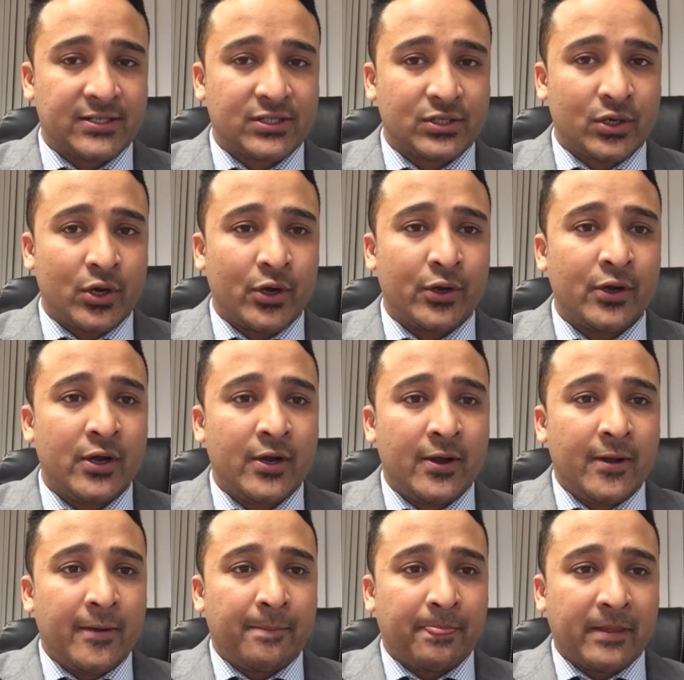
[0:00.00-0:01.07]
So
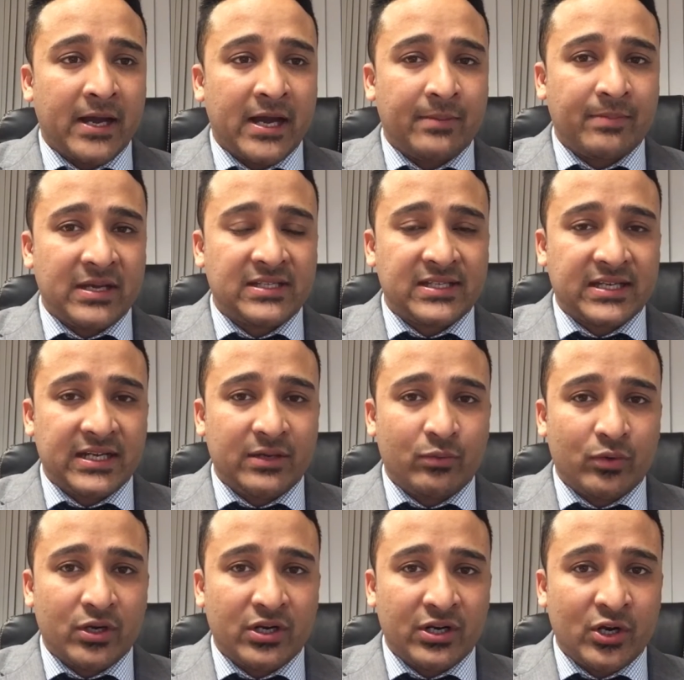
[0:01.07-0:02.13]
basically,
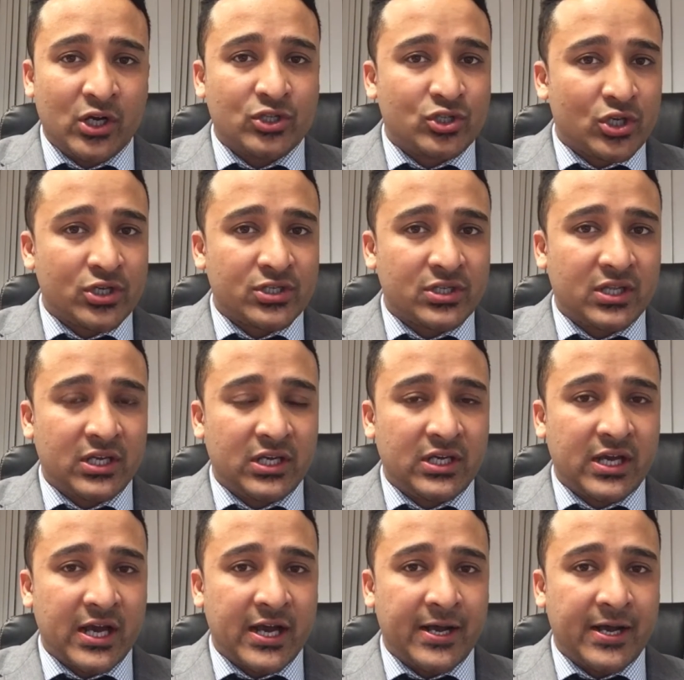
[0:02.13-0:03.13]
not just the